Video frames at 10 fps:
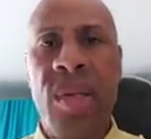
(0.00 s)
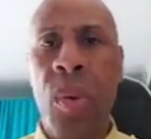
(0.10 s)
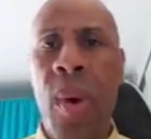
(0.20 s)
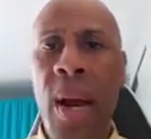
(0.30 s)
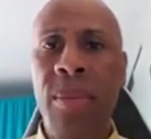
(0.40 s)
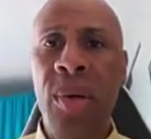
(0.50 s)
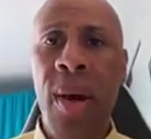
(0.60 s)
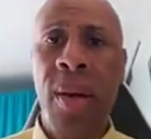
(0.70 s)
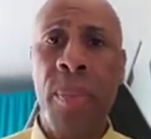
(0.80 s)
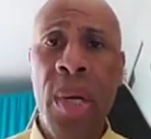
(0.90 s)
to what I'm
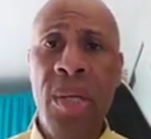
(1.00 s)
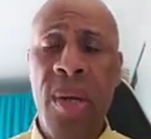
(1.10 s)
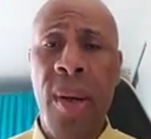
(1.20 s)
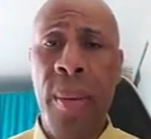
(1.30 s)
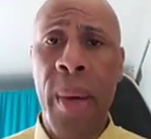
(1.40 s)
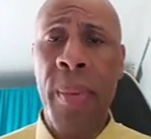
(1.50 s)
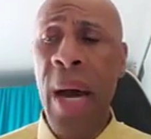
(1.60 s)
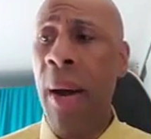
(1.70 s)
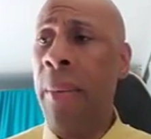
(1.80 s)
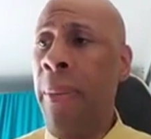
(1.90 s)
trying to preach to them
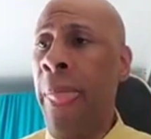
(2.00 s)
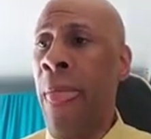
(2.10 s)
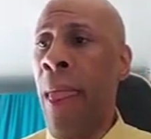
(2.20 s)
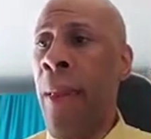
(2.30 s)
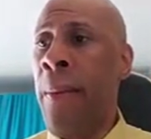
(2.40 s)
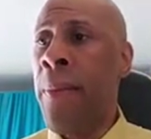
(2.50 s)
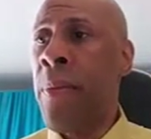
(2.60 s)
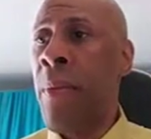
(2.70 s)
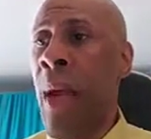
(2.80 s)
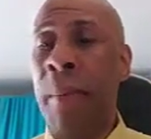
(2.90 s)
about.
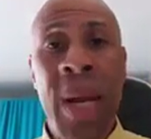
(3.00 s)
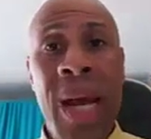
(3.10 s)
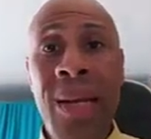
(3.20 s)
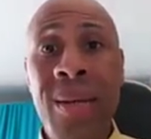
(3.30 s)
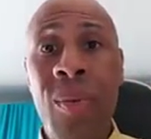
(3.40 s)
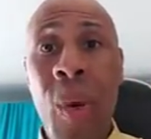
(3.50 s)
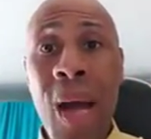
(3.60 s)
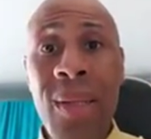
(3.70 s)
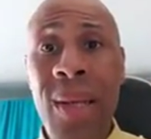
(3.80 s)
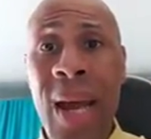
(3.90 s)
But I didn't
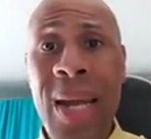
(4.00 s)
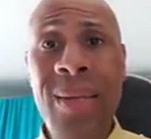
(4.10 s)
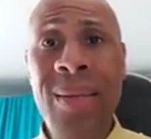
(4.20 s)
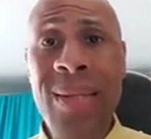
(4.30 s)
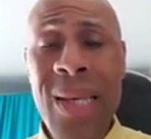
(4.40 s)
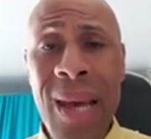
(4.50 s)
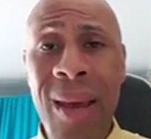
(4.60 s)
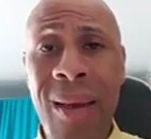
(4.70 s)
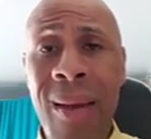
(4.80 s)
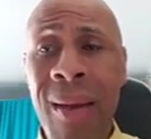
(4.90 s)
watch it. I didn't see
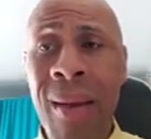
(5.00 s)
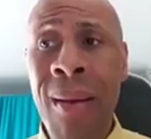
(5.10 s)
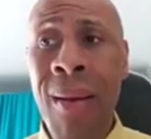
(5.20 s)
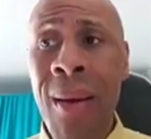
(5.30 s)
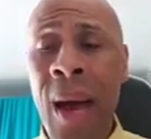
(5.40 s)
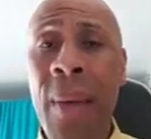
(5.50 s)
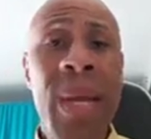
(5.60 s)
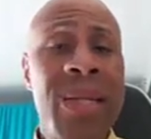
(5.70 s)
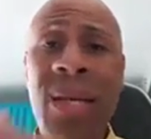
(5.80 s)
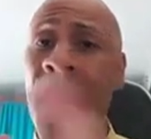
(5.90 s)
it. I'm
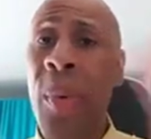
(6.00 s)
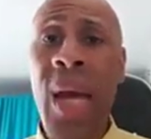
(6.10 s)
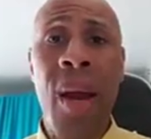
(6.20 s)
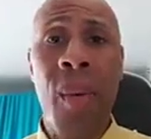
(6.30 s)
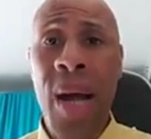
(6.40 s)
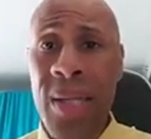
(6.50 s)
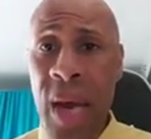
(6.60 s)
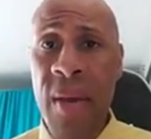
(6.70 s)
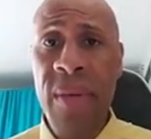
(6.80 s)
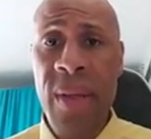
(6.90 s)
not saying we got to watch
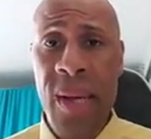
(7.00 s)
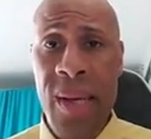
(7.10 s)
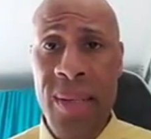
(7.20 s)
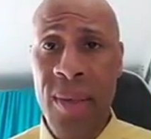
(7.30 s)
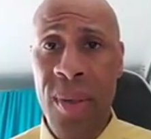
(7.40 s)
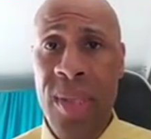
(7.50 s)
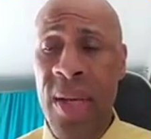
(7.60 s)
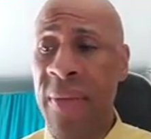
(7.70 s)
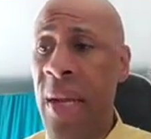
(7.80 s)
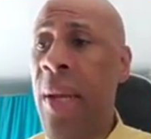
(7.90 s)
everything that's on
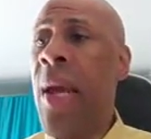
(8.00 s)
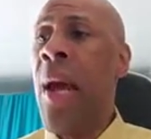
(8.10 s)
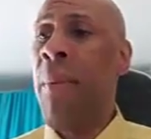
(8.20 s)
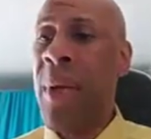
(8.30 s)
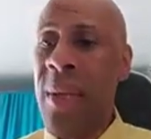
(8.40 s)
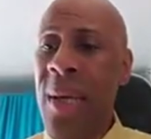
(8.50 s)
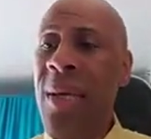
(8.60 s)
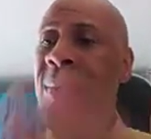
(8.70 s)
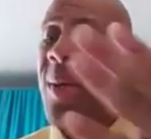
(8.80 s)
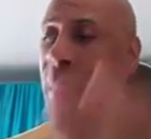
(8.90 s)
TV, but
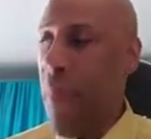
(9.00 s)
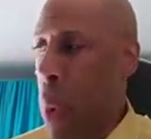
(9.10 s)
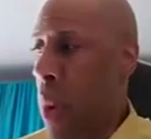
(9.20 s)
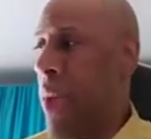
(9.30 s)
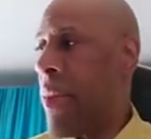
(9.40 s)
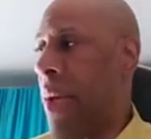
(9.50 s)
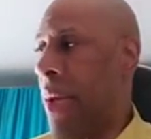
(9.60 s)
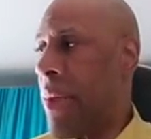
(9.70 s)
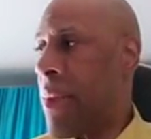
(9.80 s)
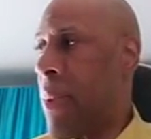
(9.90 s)
these important
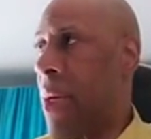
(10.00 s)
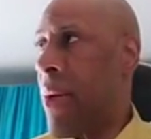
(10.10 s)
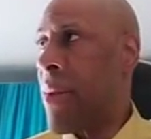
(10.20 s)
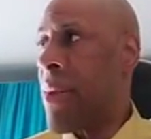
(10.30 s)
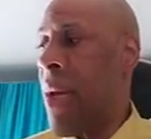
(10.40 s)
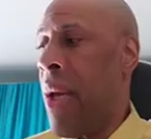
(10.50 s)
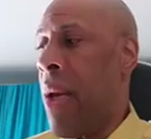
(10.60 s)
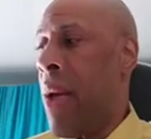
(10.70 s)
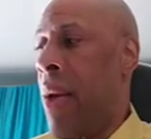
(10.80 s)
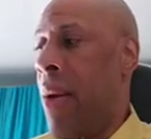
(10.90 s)
things, because
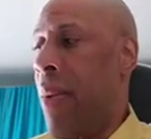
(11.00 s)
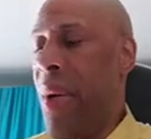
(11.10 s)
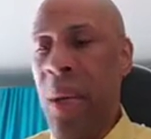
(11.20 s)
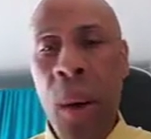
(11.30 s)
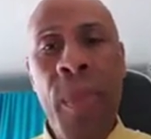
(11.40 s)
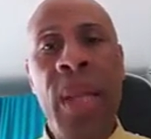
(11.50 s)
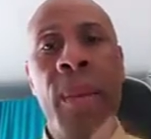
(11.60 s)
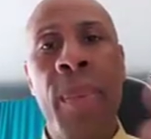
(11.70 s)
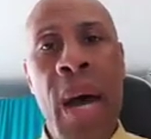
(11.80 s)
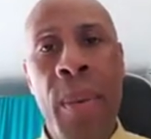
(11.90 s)
we know about the
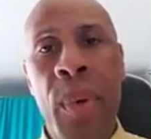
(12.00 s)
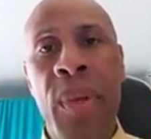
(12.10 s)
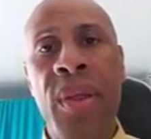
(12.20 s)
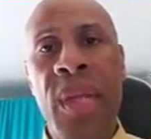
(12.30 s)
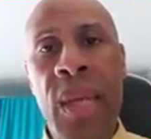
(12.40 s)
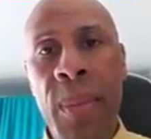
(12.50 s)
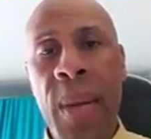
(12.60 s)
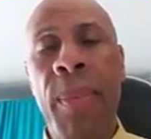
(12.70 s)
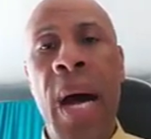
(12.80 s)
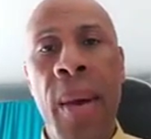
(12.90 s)
Bible, the theme of
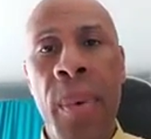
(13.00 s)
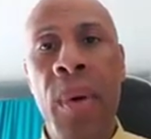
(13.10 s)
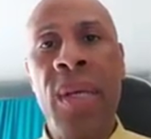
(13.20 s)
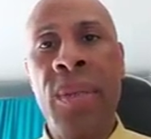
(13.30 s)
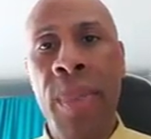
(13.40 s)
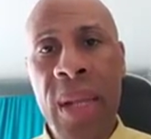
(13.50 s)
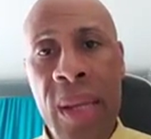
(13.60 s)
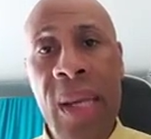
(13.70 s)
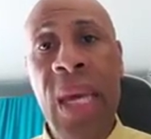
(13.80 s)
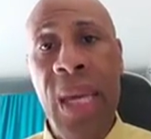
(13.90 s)
the Bible is about
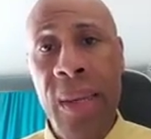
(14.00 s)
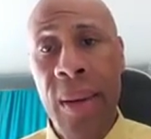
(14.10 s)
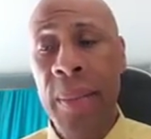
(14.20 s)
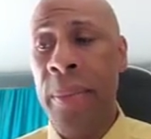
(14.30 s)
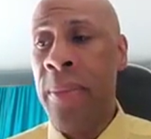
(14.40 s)
the kingdom,